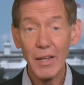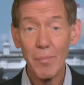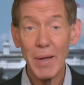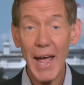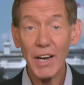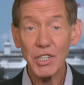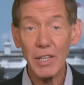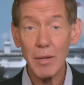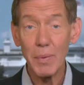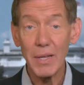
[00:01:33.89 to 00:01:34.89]
may
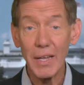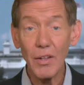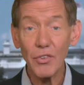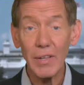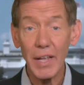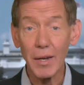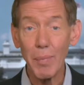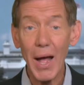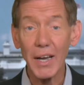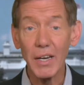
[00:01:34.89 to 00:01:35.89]
actually be insulating
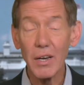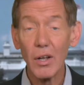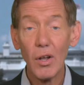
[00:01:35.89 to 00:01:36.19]
Biden